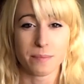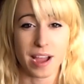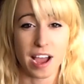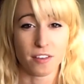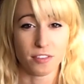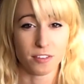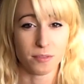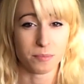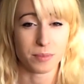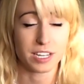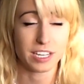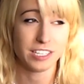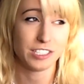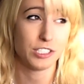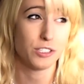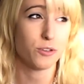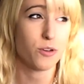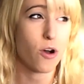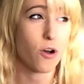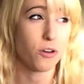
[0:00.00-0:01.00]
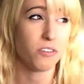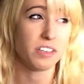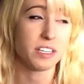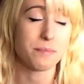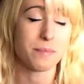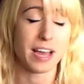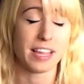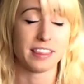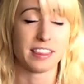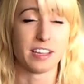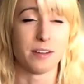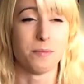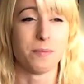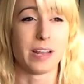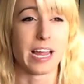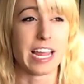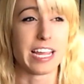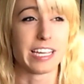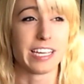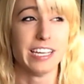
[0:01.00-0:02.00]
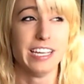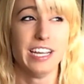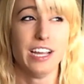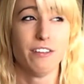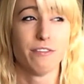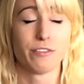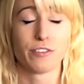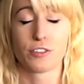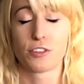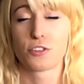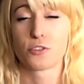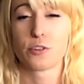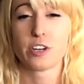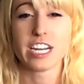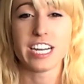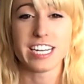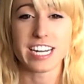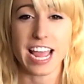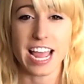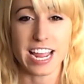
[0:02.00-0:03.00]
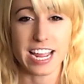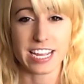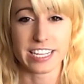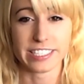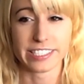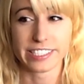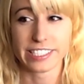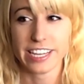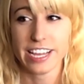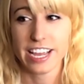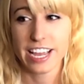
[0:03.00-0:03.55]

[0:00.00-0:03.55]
about them because you only met them like for 3 days